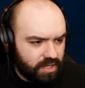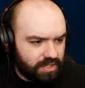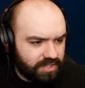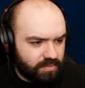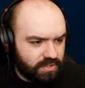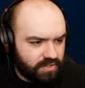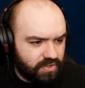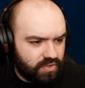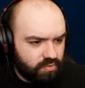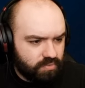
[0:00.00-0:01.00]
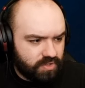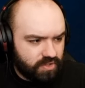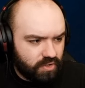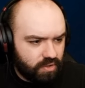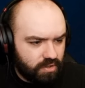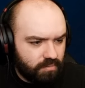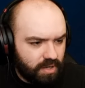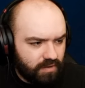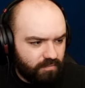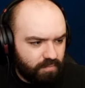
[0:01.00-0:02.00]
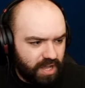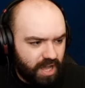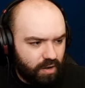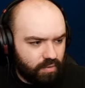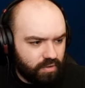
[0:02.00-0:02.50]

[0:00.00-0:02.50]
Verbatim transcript: us, but has assumed a certain amount of power